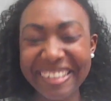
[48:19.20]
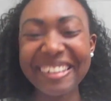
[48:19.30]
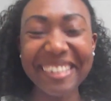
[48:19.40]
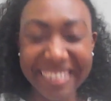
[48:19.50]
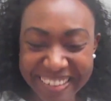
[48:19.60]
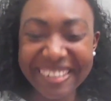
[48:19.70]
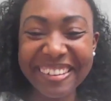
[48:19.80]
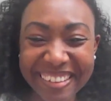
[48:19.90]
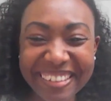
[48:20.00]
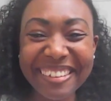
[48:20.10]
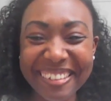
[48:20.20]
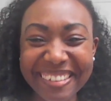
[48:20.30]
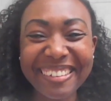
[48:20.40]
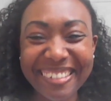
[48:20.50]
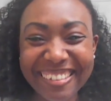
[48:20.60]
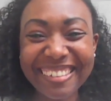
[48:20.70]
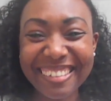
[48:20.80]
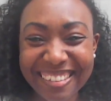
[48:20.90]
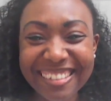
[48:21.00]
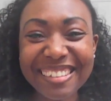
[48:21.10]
You know, I laugh at them because